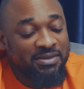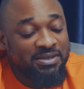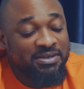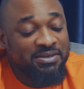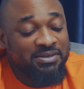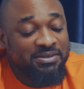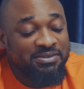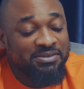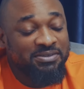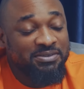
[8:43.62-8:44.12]

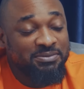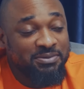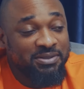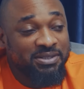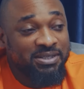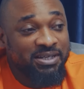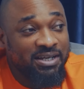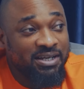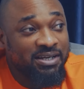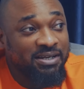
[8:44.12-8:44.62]

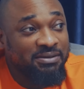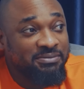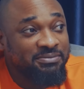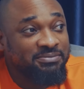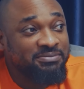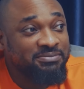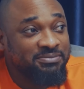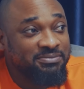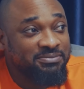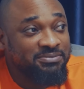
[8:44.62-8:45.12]
But yeah,
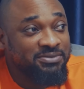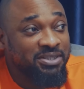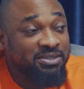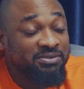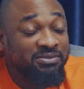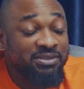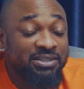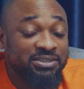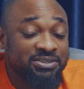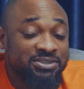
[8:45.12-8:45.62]

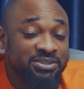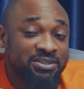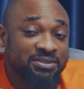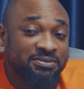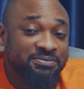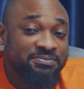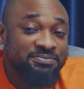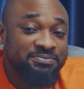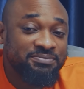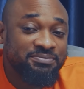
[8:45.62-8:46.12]
you're right, Cha.